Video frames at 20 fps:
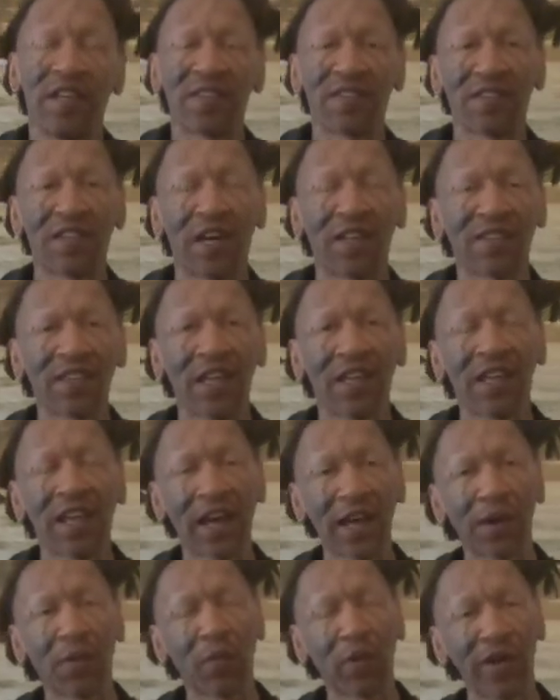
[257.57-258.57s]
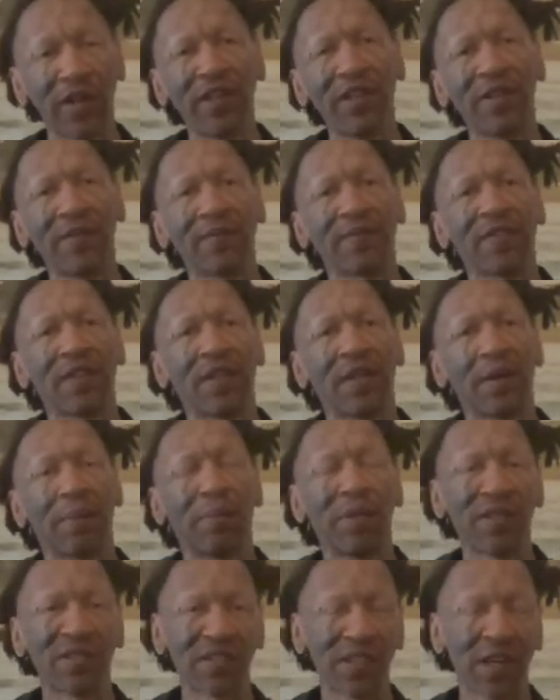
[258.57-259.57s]
It's not that lightweight,
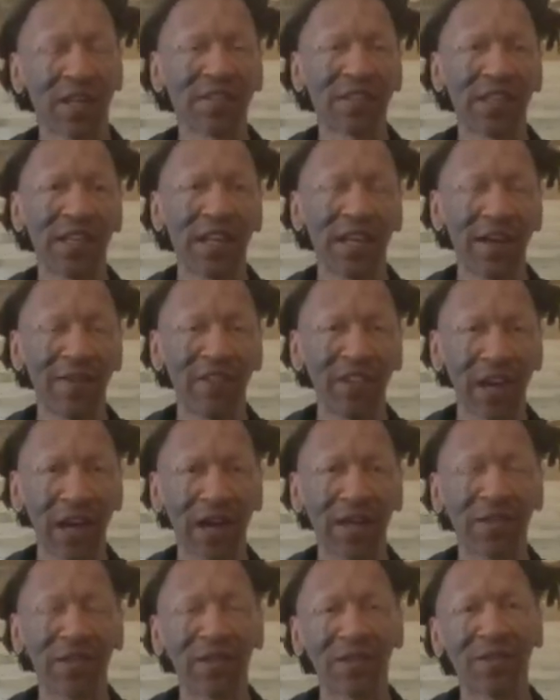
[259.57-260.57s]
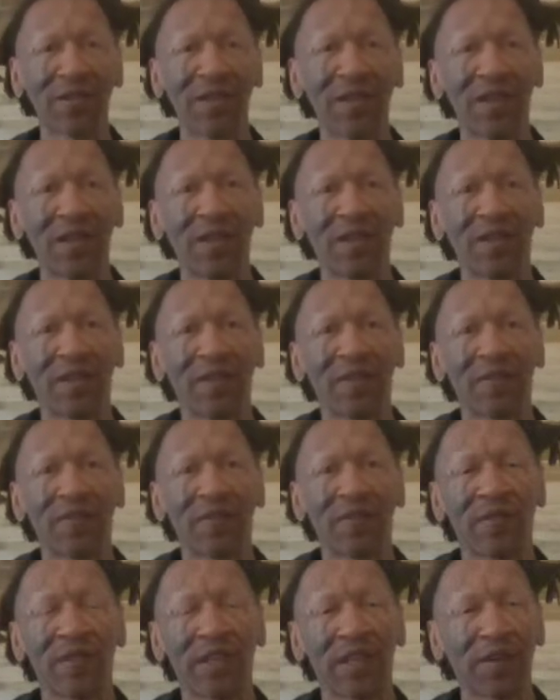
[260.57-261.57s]
but it's not that heavy either.
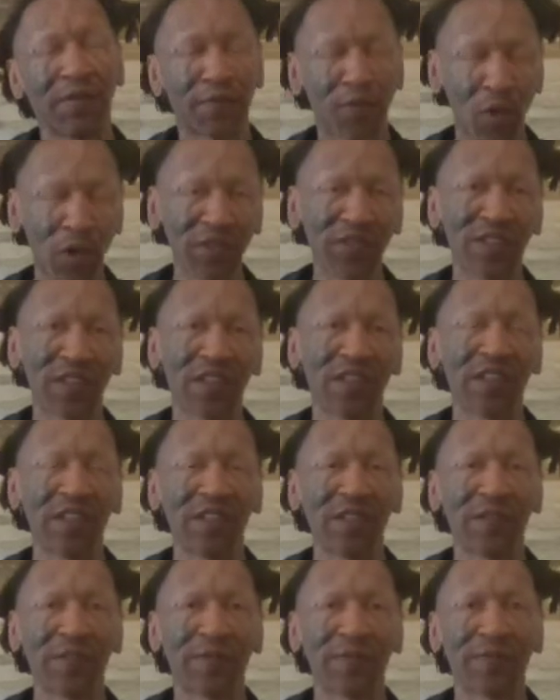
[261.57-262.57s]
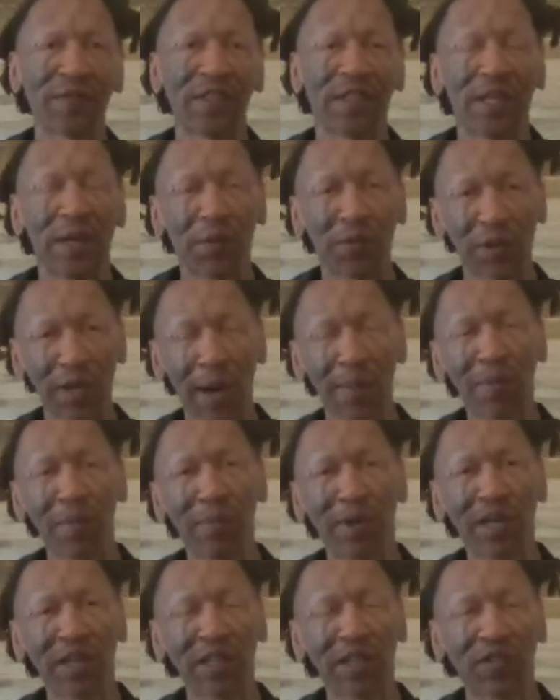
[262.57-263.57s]
And unfortunately, it will not be
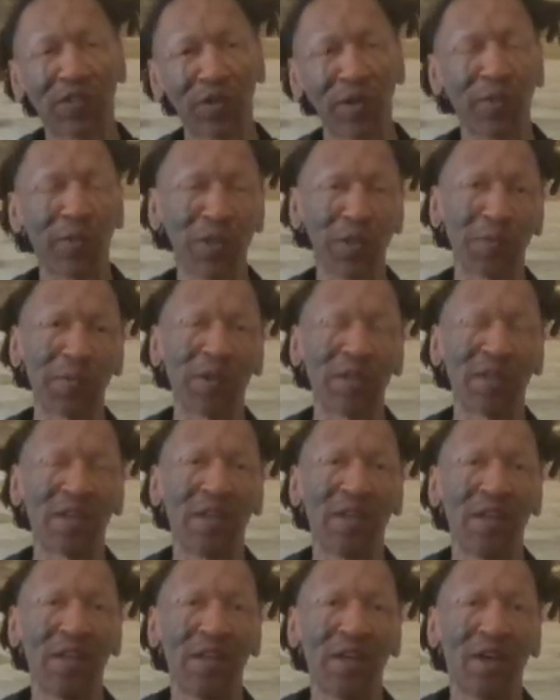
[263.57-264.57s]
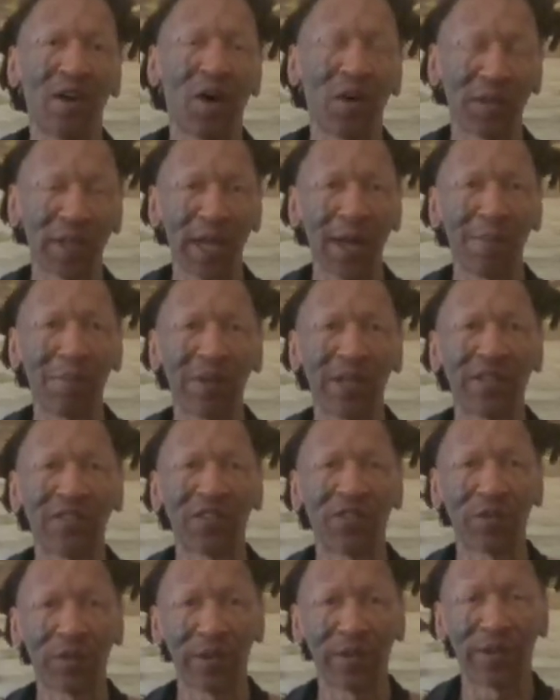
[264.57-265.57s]
making the trip with me on the
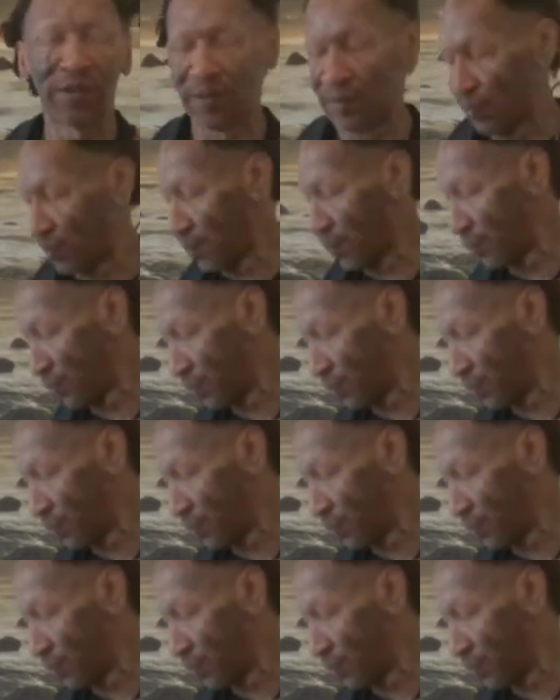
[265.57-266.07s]
Appalachian Trail.